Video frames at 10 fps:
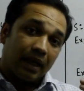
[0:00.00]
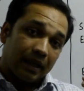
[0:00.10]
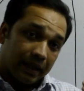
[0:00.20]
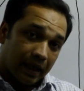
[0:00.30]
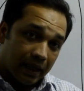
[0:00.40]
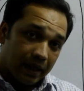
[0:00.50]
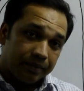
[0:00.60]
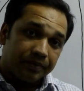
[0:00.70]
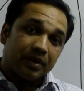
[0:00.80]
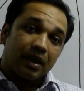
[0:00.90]

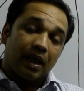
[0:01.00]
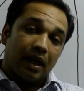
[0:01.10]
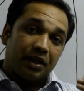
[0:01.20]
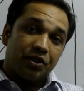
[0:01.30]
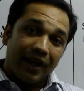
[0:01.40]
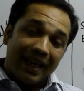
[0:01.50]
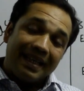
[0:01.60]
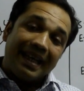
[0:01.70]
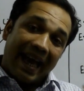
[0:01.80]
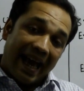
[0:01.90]
the
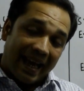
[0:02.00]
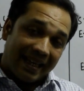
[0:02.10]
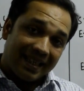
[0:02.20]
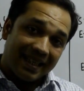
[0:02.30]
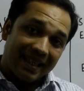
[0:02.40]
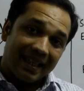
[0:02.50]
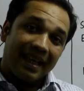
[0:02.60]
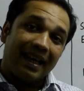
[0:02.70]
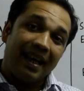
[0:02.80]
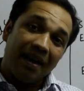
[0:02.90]
train had
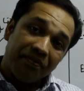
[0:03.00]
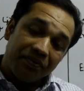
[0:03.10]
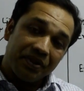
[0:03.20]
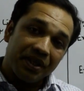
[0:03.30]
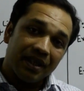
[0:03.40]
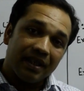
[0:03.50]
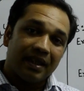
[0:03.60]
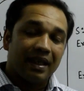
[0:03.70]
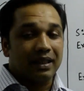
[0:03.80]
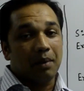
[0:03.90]
left
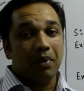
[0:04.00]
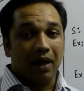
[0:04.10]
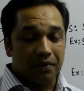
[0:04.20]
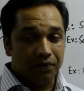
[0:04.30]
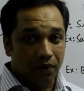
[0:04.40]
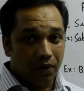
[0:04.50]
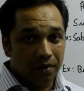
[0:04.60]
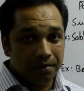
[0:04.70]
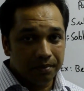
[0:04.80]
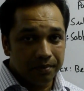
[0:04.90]
the
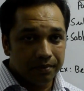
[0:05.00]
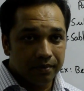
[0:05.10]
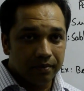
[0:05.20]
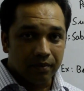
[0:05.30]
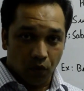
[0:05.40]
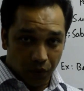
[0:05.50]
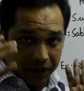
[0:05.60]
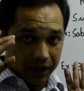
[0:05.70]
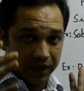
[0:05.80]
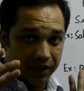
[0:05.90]
platform,
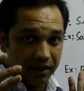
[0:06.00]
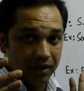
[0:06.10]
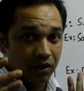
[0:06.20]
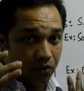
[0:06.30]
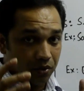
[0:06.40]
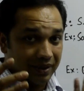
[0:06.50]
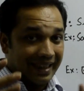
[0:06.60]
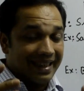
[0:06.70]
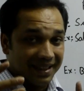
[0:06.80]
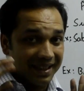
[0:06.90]
which is,
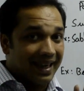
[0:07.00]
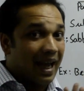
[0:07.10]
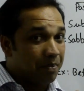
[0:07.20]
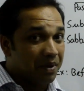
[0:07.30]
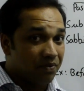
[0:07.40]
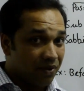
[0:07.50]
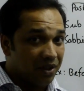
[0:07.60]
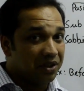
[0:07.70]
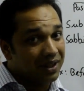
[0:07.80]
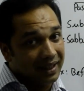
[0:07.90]
that incident happened
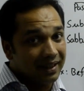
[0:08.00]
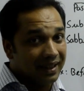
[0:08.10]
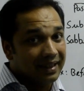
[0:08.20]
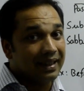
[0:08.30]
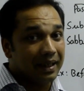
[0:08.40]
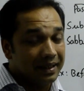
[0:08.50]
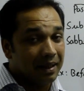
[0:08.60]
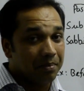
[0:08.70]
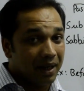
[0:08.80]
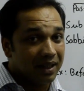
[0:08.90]
first in
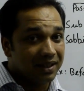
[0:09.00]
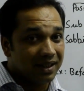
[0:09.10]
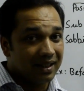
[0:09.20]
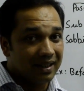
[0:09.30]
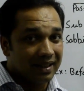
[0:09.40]
the past.